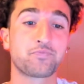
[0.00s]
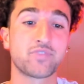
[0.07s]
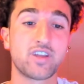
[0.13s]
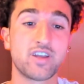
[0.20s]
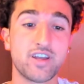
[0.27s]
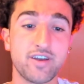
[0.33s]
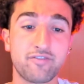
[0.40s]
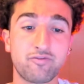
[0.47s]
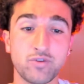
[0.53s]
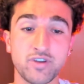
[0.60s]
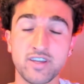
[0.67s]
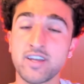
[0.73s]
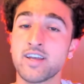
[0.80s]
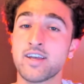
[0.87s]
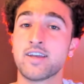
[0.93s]
if
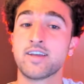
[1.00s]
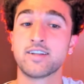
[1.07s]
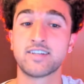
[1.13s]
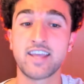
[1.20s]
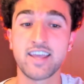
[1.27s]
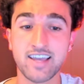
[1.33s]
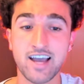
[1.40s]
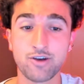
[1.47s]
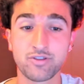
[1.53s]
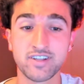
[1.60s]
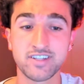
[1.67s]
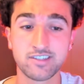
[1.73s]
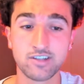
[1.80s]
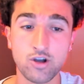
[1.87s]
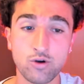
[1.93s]
we take out
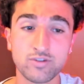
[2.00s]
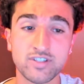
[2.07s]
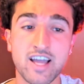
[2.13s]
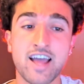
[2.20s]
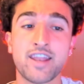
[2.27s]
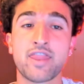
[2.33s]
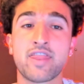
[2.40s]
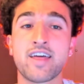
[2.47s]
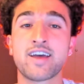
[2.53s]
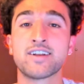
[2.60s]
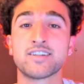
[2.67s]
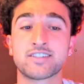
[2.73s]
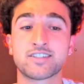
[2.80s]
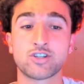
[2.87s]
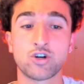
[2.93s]
these lows and
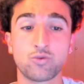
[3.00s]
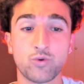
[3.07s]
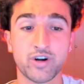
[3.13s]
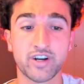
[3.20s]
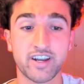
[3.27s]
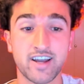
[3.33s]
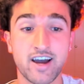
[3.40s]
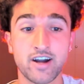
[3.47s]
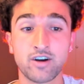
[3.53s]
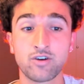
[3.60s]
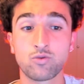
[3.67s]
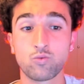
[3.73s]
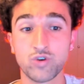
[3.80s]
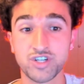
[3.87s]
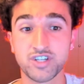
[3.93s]
then start working higher,
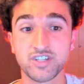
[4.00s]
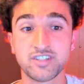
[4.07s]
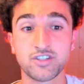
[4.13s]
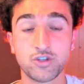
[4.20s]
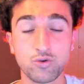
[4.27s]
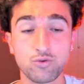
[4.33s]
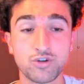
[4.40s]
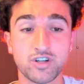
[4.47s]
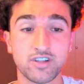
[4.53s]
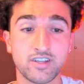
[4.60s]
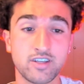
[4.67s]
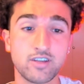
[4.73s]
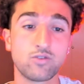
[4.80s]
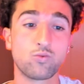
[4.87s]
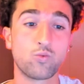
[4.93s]
which is
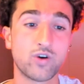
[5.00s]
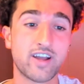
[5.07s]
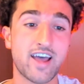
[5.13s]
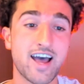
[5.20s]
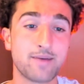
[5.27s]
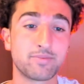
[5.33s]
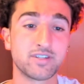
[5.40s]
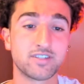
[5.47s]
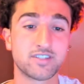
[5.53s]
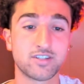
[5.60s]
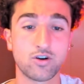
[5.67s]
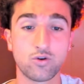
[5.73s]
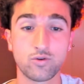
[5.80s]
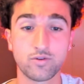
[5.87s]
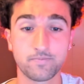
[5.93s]
usually what happens.
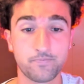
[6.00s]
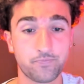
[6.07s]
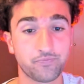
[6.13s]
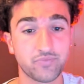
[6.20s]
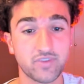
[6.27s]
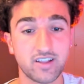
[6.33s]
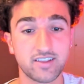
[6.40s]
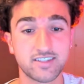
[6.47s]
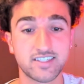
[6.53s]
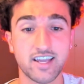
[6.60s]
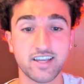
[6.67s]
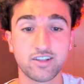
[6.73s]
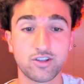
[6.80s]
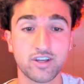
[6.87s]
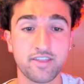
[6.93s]
So let's
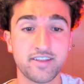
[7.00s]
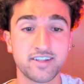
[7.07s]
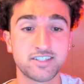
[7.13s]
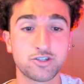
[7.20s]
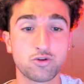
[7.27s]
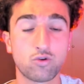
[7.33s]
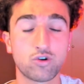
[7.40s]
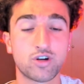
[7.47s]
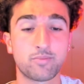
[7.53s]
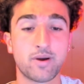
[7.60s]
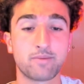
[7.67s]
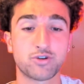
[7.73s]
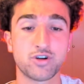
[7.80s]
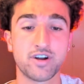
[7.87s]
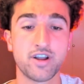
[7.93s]
take a look at this short-term
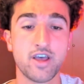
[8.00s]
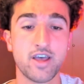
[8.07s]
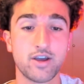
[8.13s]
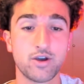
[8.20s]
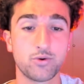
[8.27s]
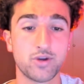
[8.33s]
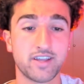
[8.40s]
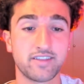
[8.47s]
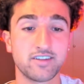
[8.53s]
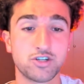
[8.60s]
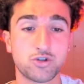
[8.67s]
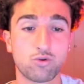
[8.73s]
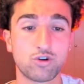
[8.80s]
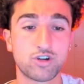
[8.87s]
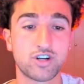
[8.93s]
uptrend. We had the
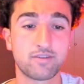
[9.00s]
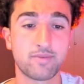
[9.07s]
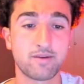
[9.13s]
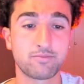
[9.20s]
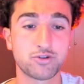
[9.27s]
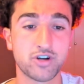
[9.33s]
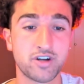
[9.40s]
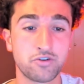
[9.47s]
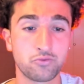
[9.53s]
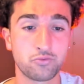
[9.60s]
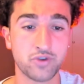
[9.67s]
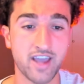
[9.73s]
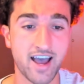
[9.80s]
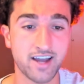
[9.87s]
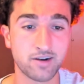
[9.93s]
short-term uptrend,
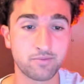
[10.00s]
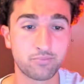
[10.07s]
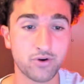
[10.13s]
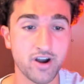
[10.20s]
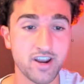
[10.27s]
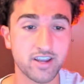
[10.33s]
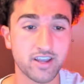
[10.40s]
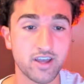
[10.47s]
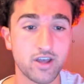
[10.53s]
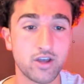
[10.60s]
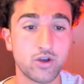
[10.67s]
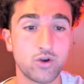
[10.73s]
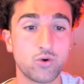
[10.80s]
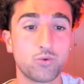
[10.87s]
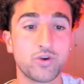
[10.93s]
we had a break,
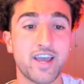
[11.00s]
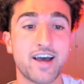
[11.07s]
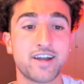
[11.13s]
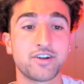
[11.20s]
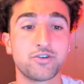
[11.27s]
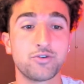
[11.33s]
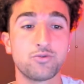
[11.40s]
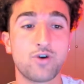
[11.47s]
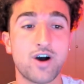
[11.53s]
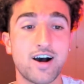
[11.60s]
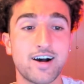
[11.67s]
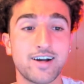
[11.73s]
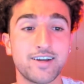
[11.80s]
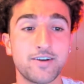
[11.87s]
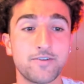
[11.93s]
we had a new
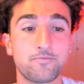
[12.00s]
high,